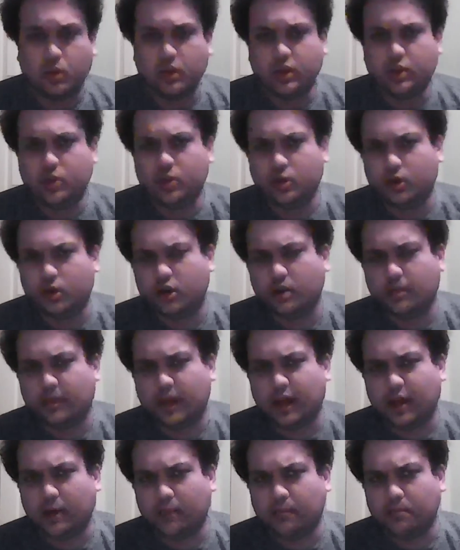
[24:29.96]
When you heard
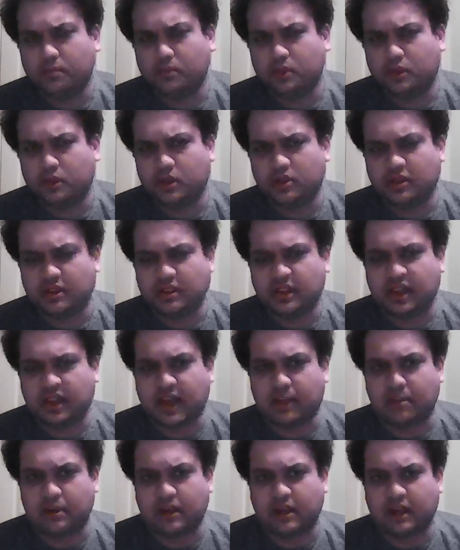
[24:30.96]
about the thing
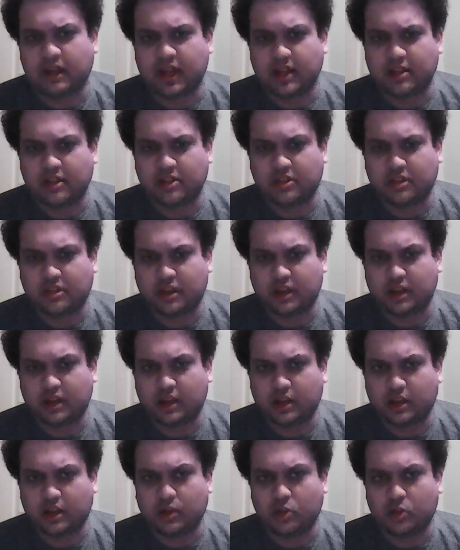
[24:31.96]
that happened in Kansas
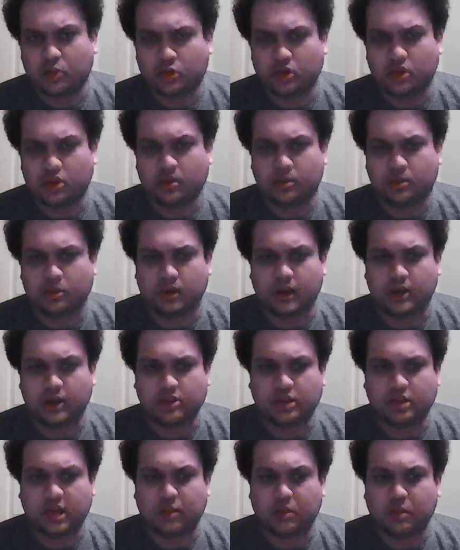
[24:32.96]
City during the
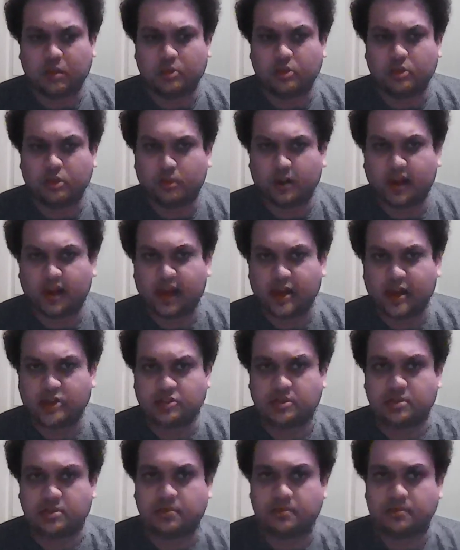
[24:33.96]
parade, Scott, what was your
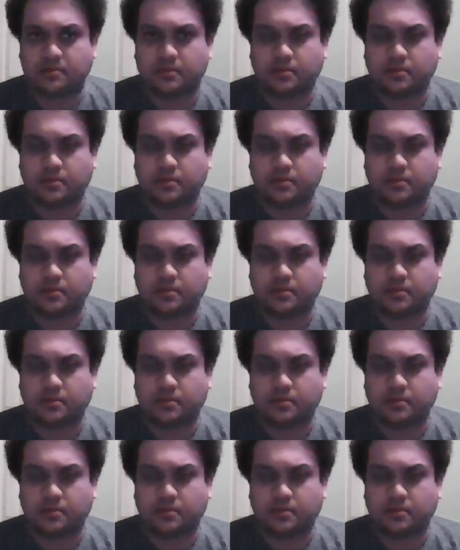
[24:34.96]
reaction?